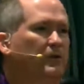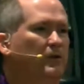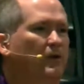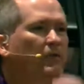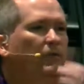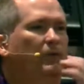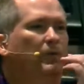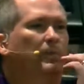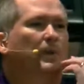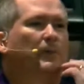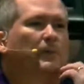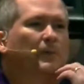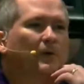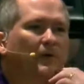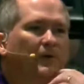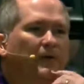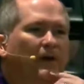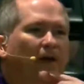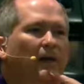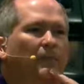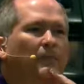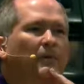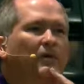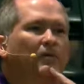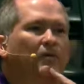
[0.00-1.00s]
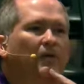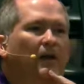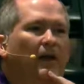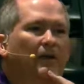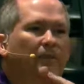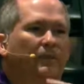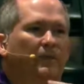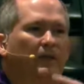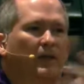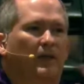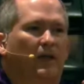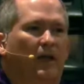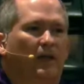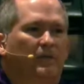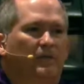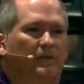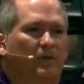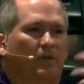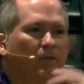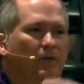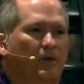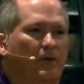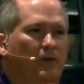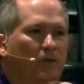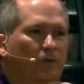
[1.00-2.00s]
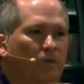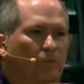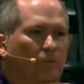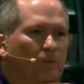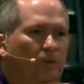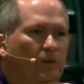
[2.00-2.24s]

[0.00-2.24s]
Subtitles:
do you ever remember a time in your life in the last several years